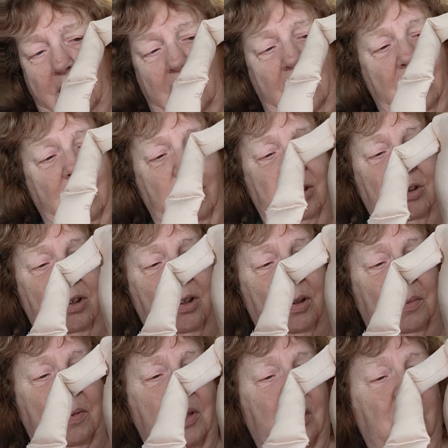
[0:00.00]
are, her
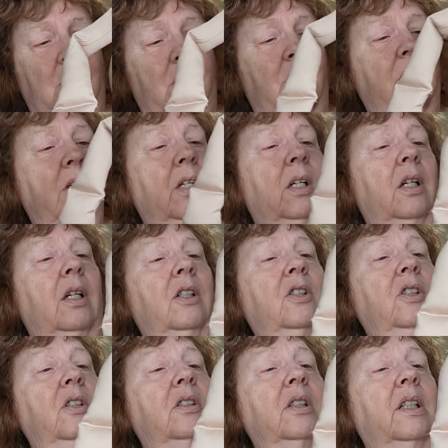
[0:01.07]
arms are.
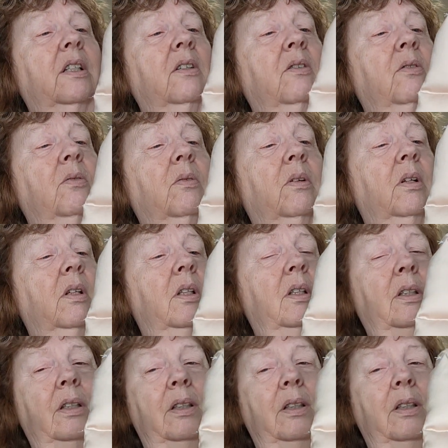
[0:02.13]
She looks like a gorilla.